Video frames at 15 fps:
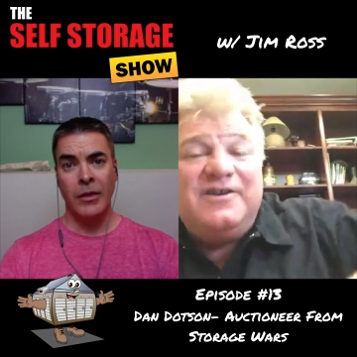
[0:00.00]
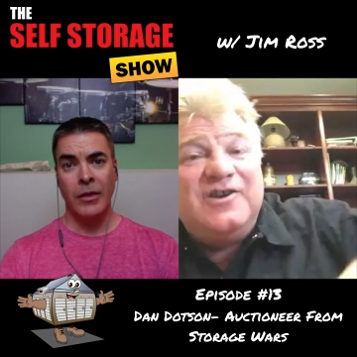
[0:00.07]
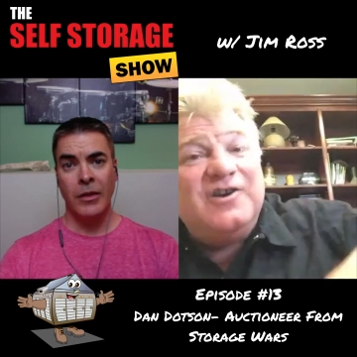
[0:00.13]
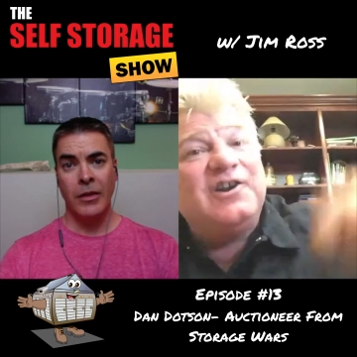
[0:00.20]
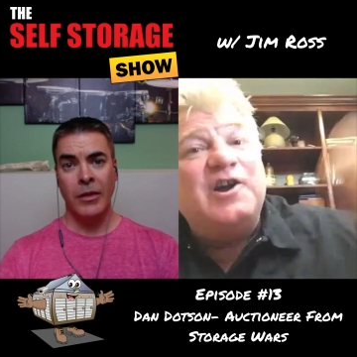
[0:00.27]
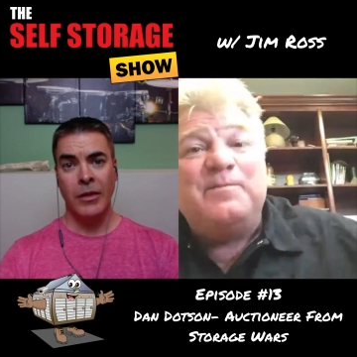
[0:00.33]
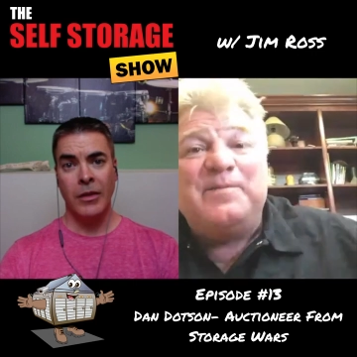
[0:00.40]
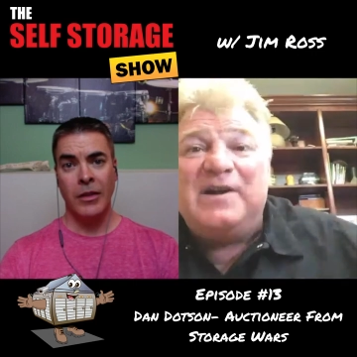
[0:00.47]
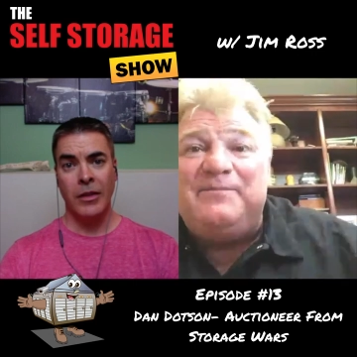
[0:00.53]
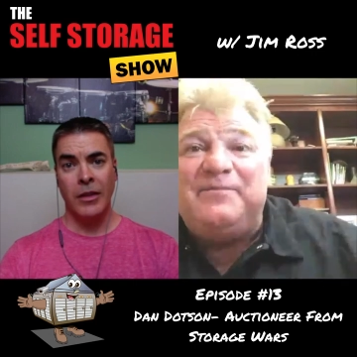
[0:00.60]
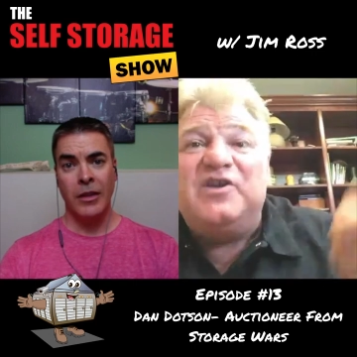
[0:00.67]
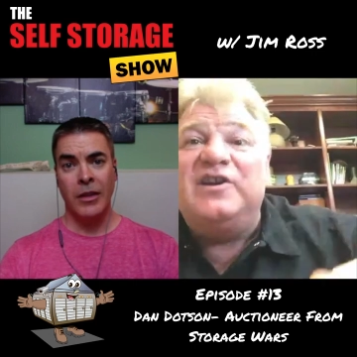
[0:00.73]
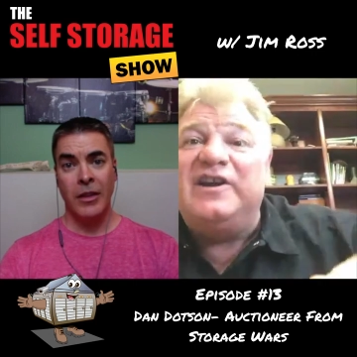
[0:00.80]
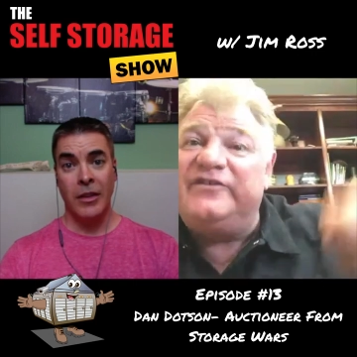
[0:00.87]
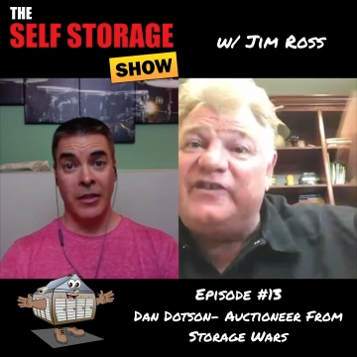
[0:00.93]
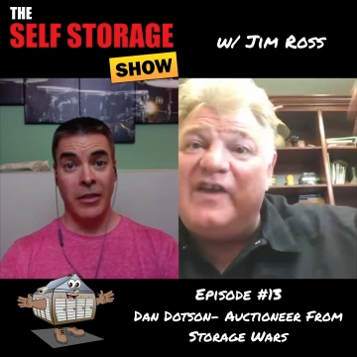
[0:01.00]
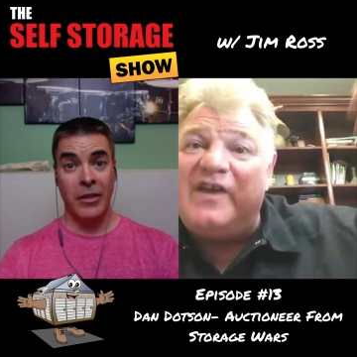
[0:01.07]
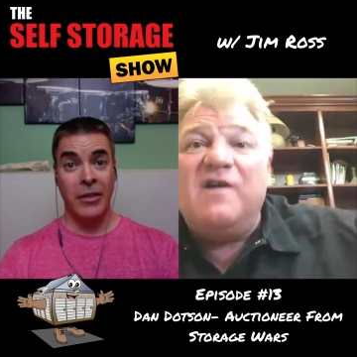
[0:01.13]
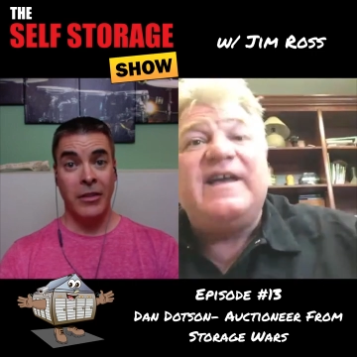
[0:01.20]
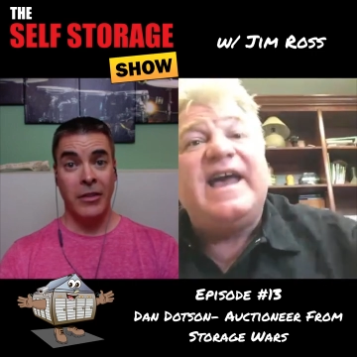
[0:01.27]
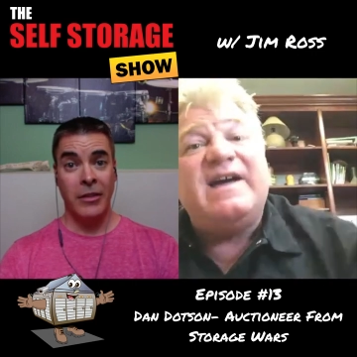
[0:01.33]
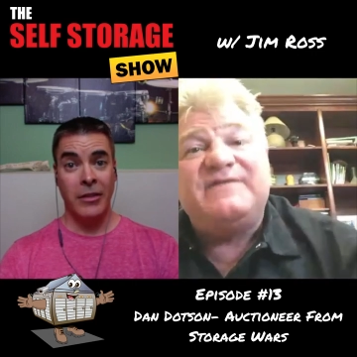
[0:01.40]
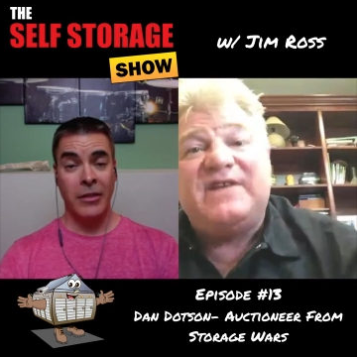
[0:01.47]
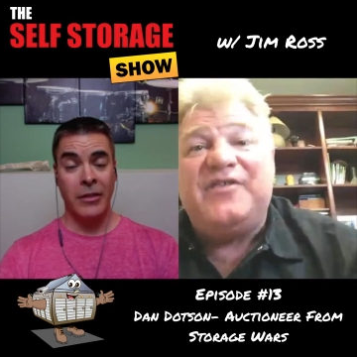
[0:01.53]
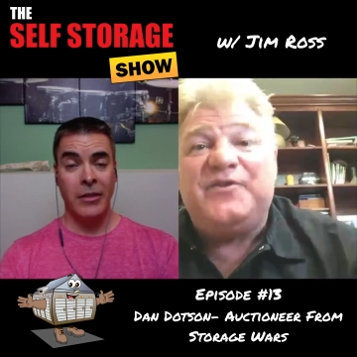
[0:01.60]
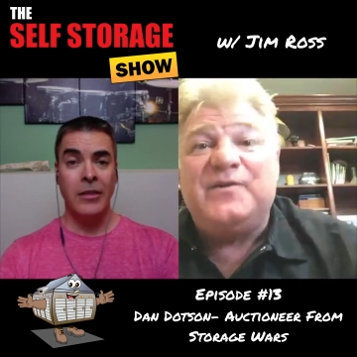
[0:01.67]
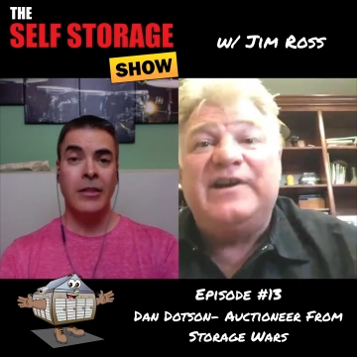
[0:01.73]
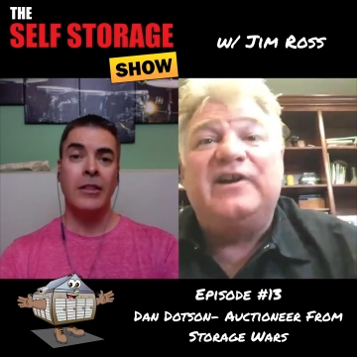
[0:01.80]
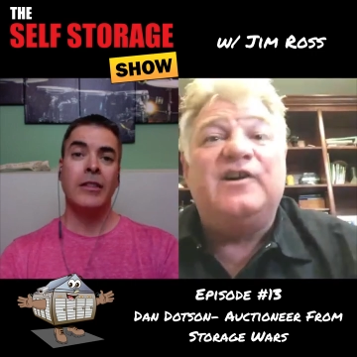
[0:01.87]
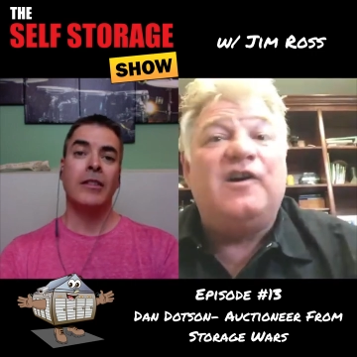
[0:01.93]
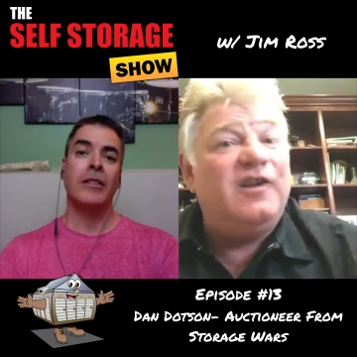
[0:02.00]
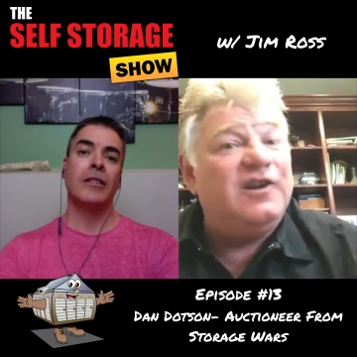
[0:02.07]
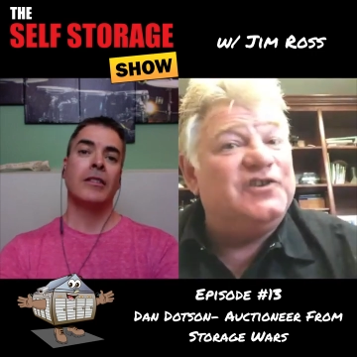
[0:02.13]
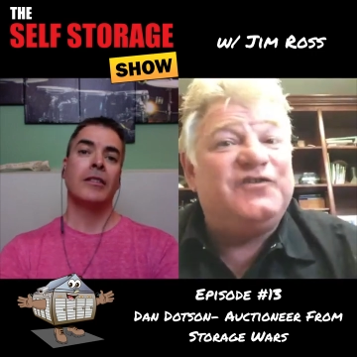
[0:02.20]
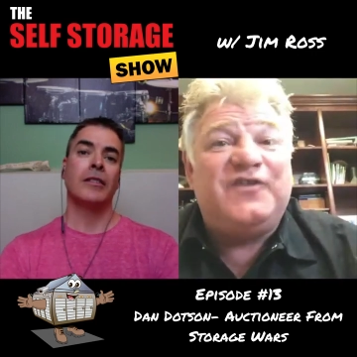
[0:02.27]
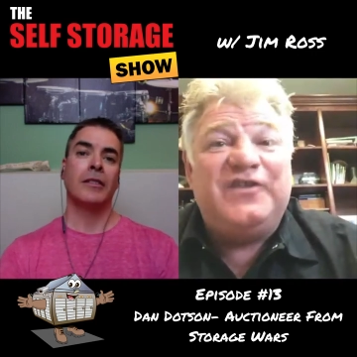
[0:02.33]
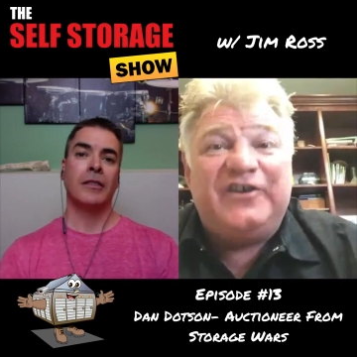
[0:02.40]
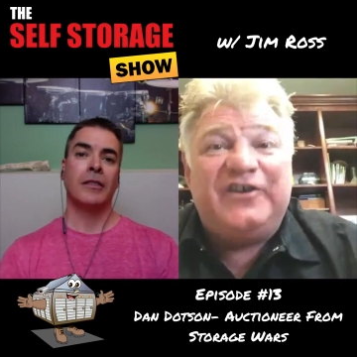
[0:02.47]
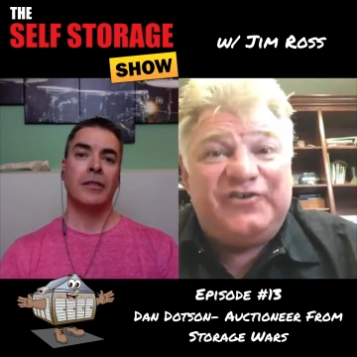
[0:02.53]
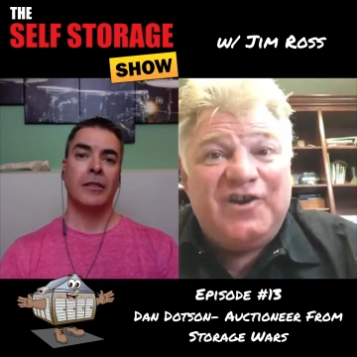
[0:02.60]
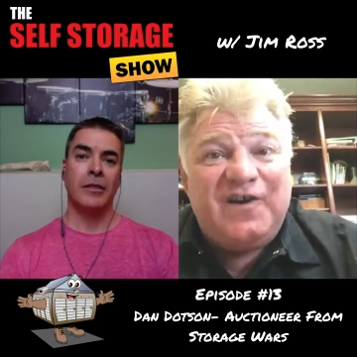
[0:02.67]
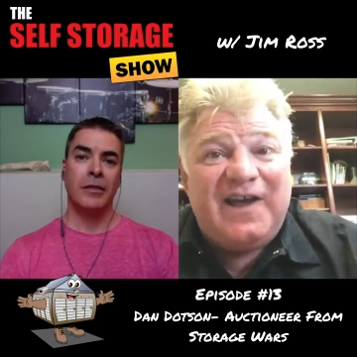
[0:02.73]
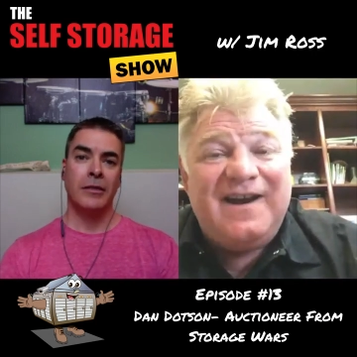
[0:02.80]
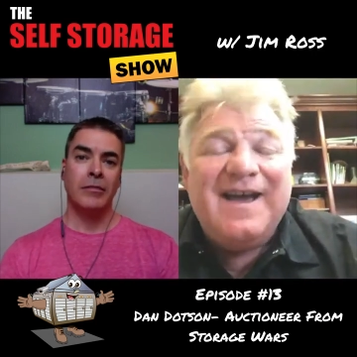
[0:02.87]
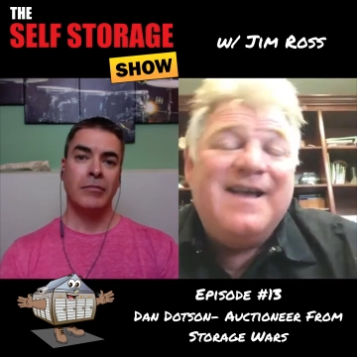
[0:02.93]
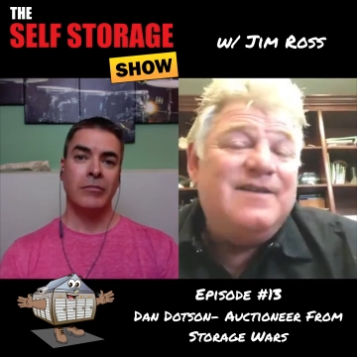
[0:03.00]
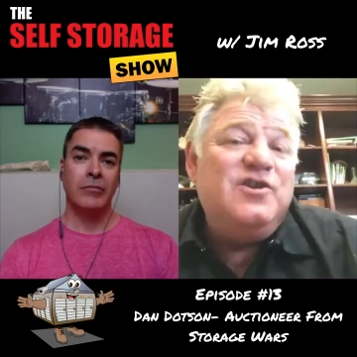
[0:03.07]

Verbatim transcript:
Speaker 1: you can open up the unit and say, okay, I've got $300 for this unit.